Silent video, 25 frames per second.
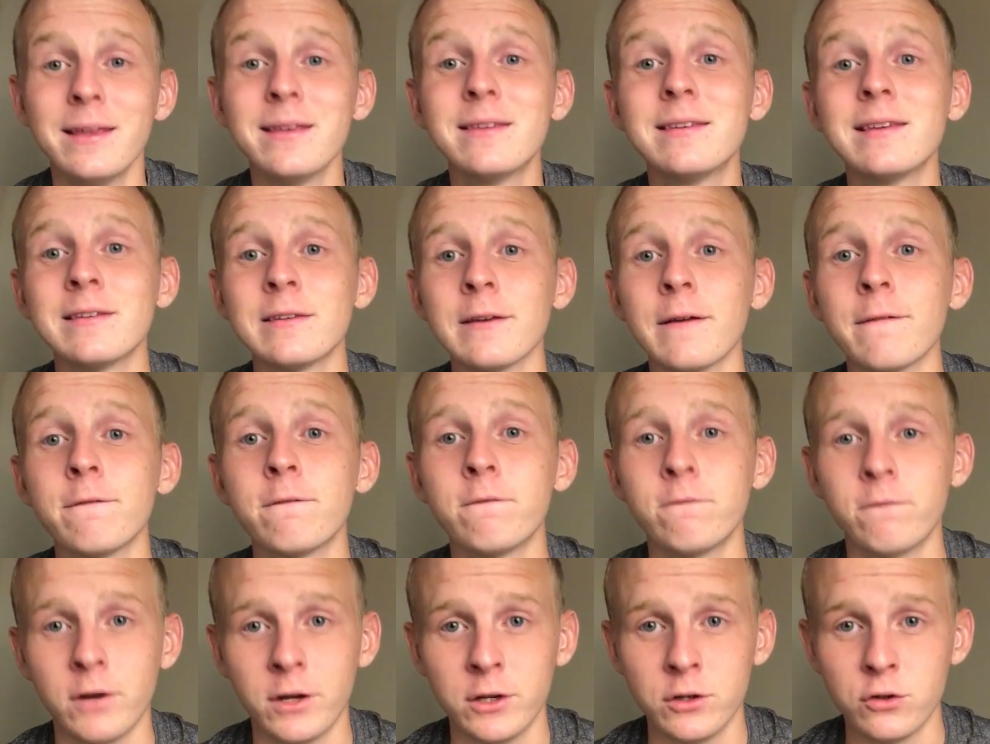This is
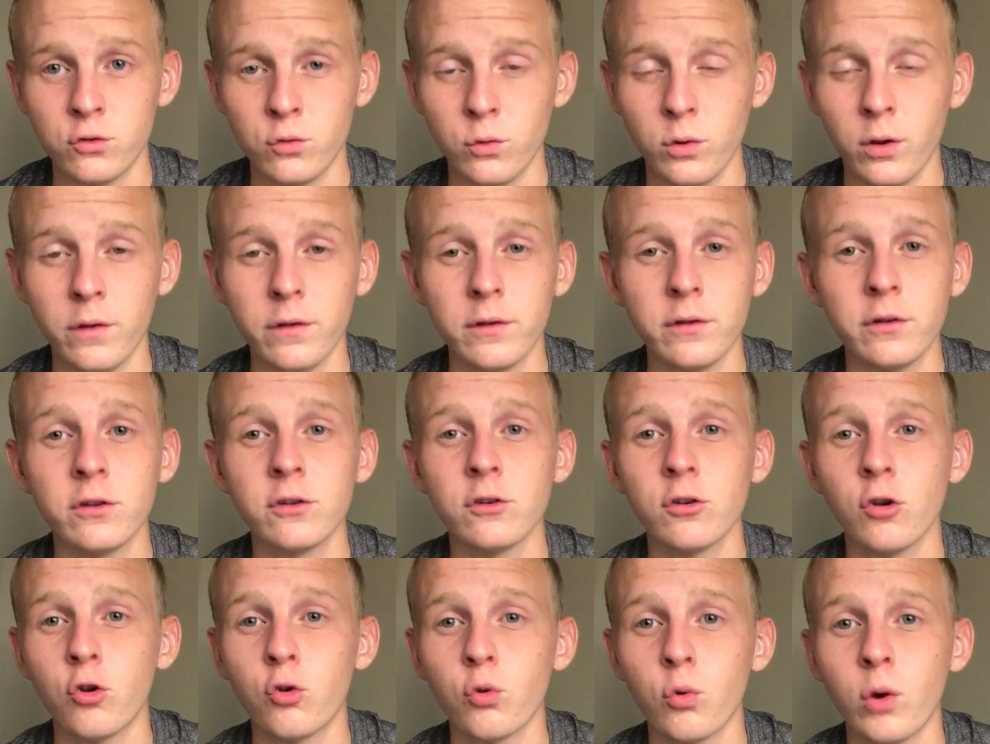a fun drill.
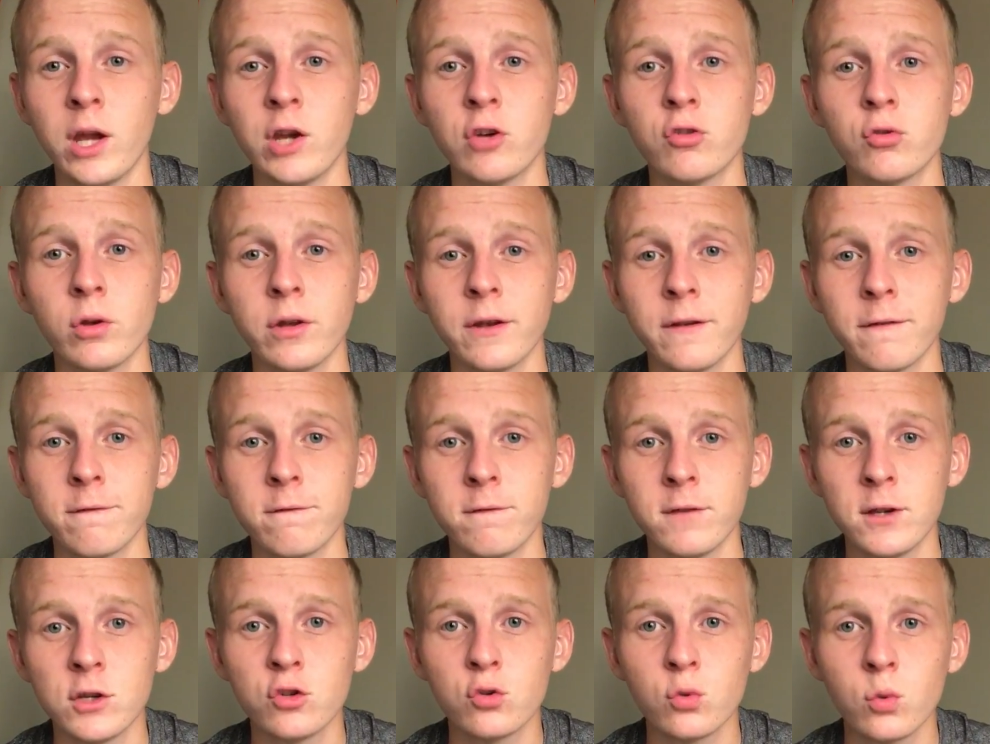This is a great drill
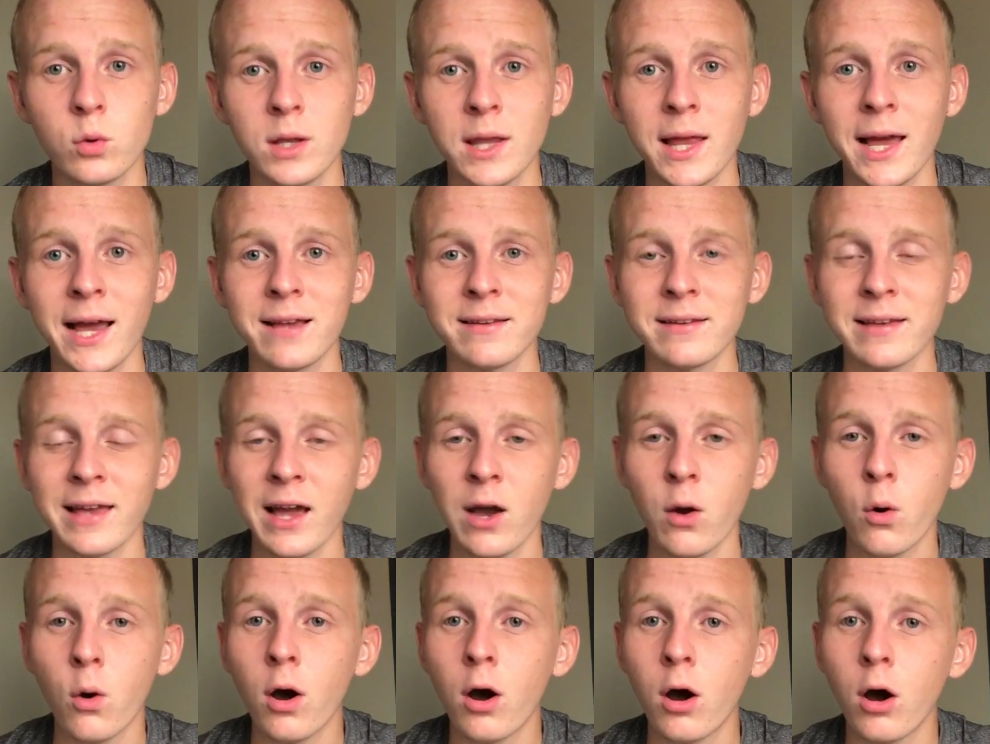to visualize
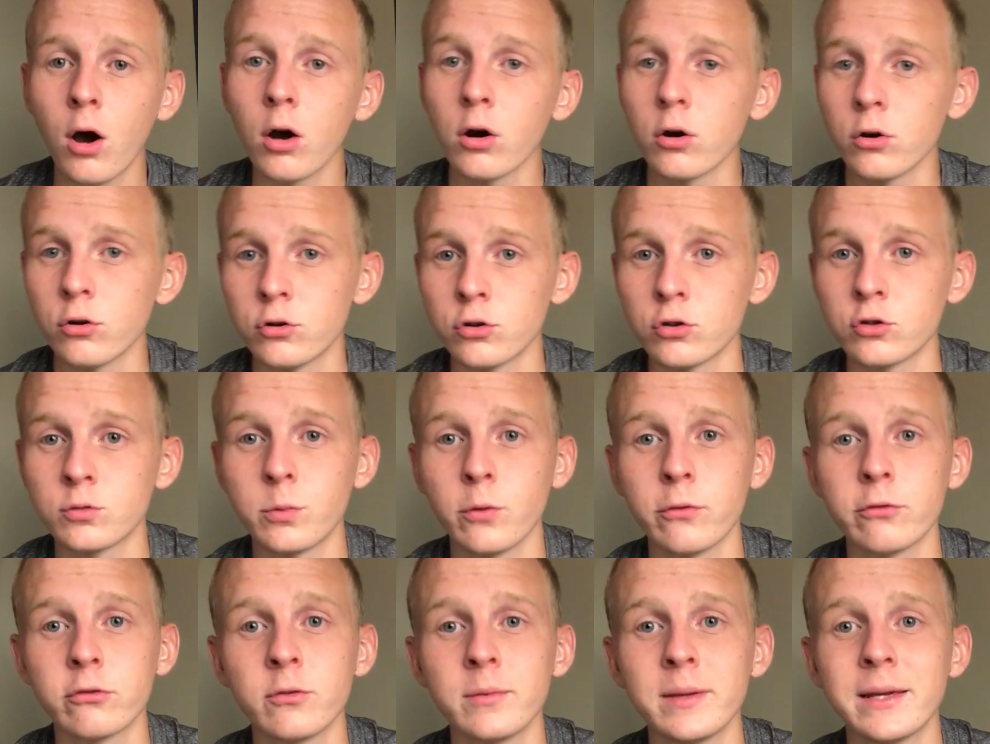how hard you're
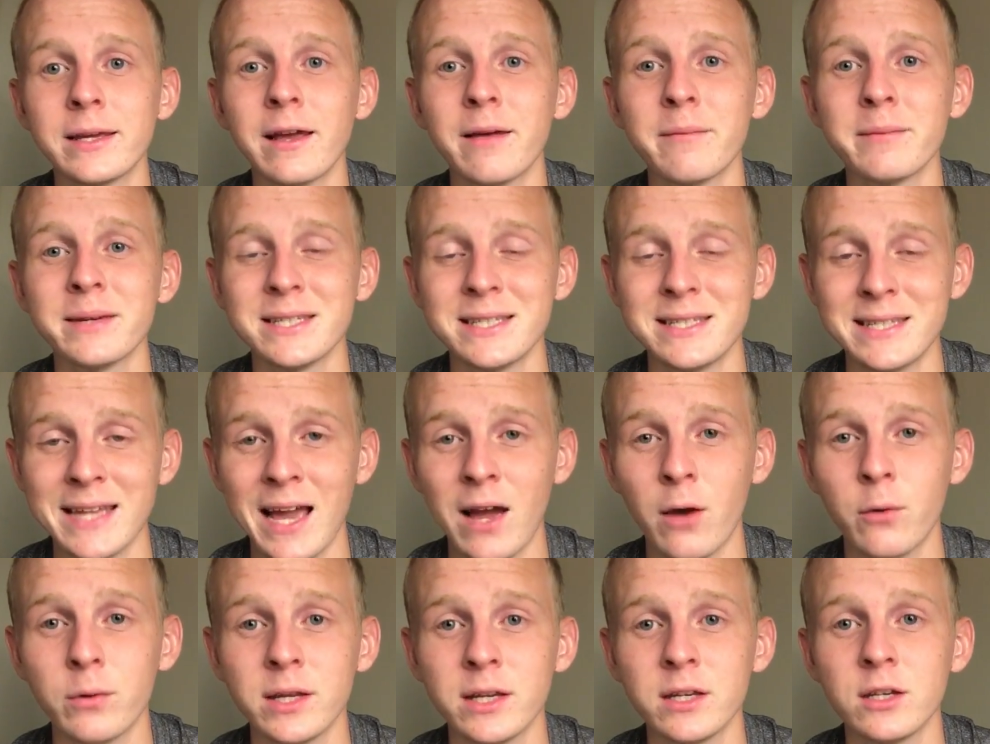supposed to be coming
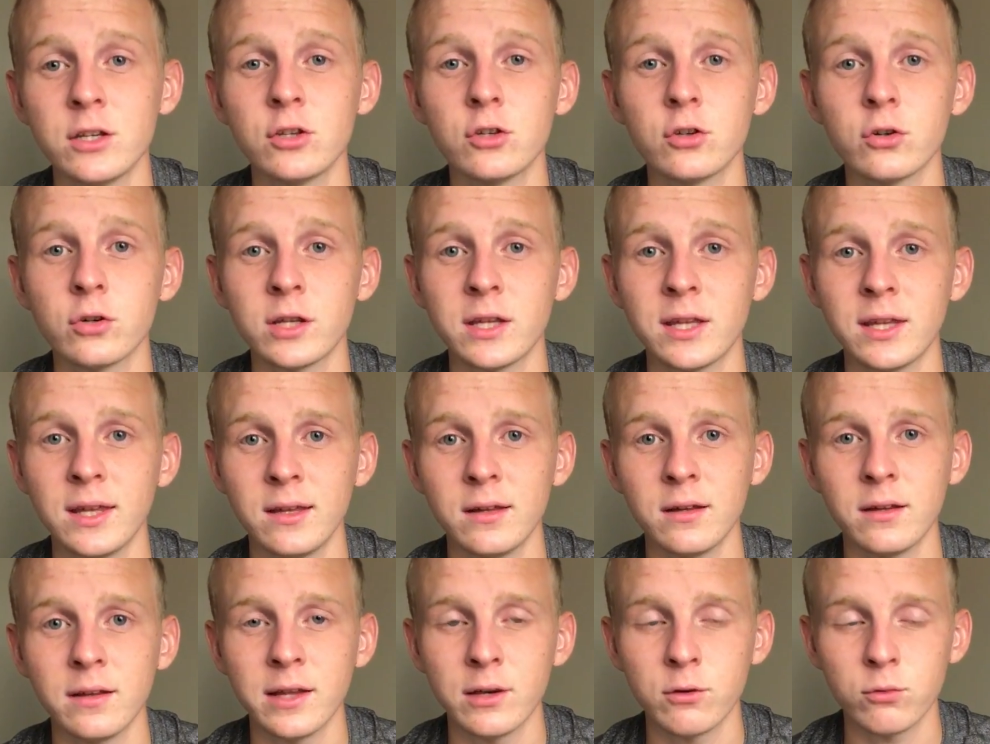down into your
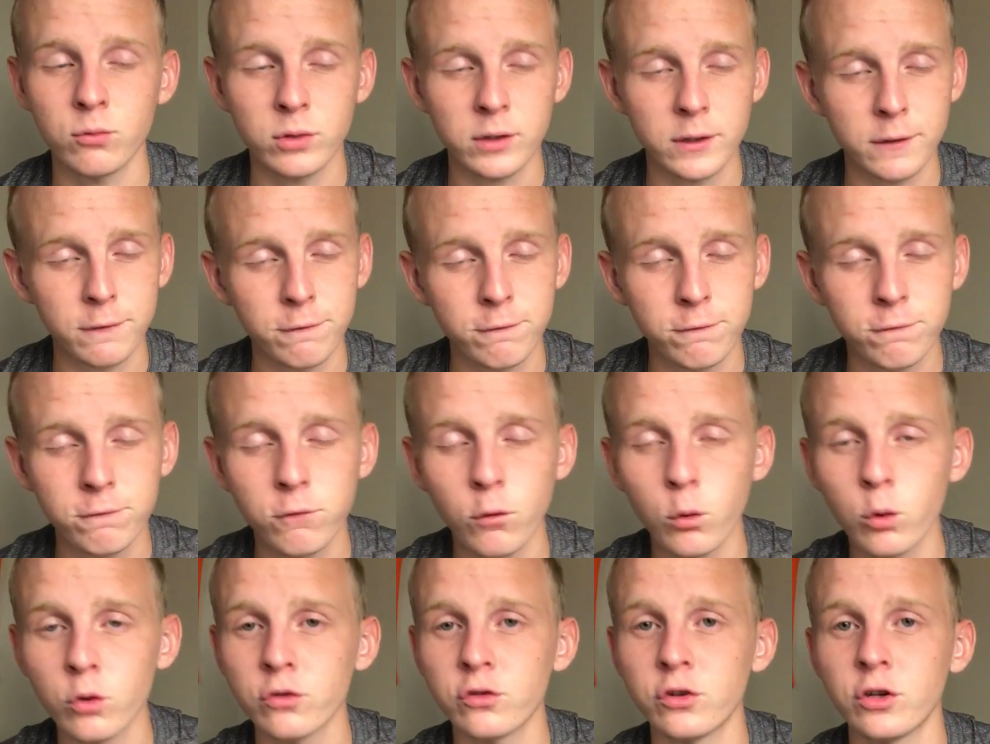heel and really
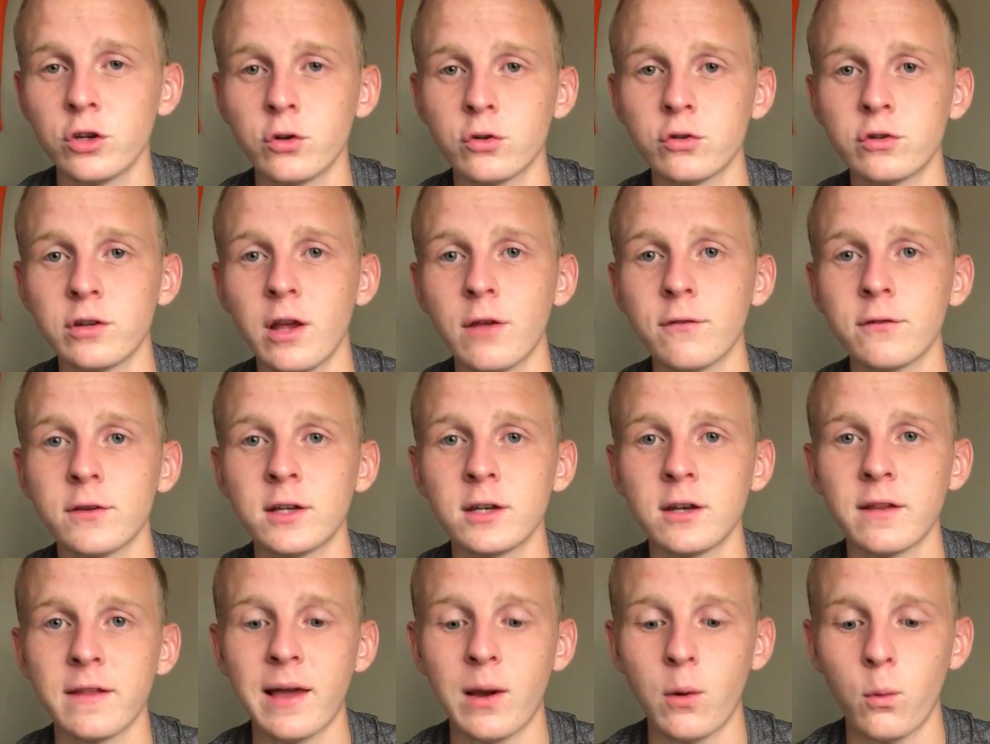forcing
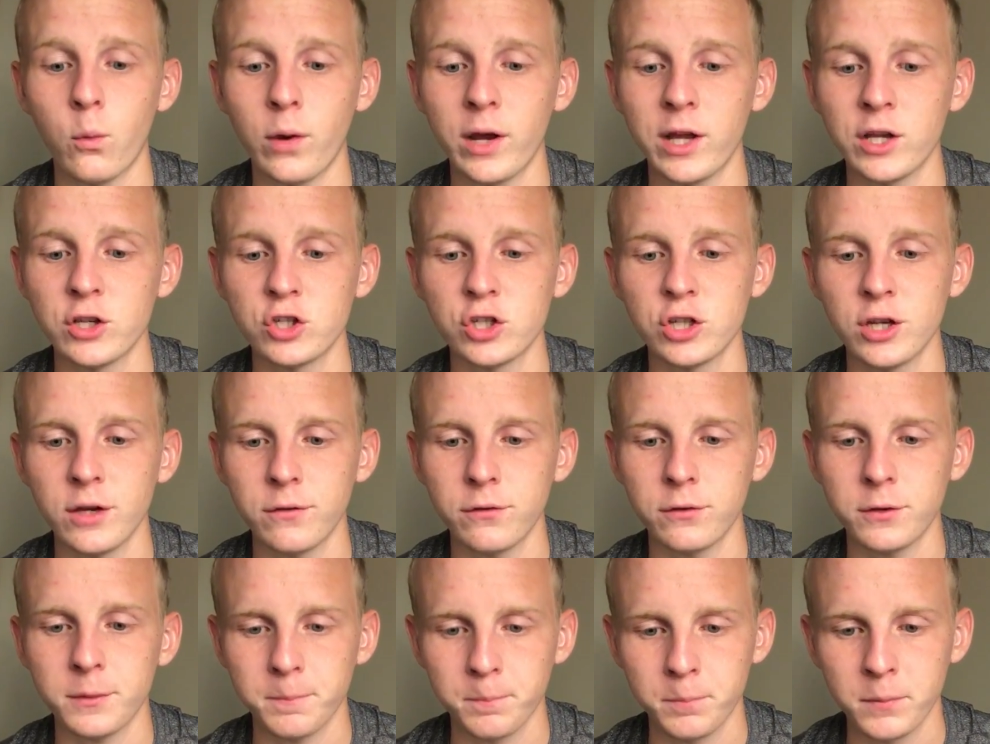yourself into that weight
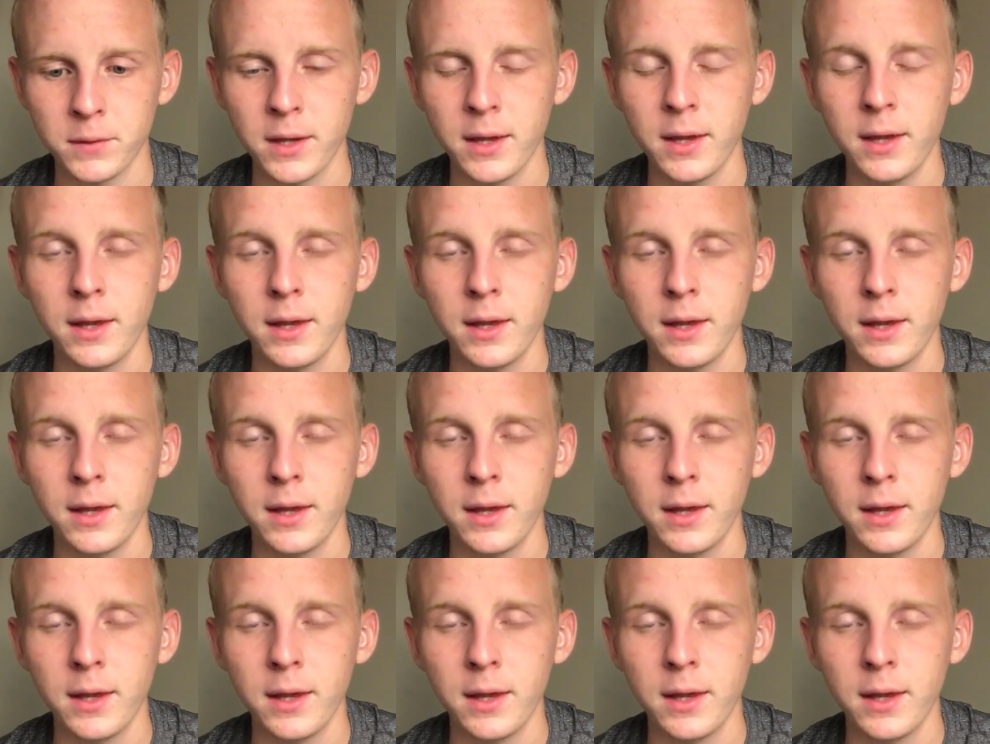shift.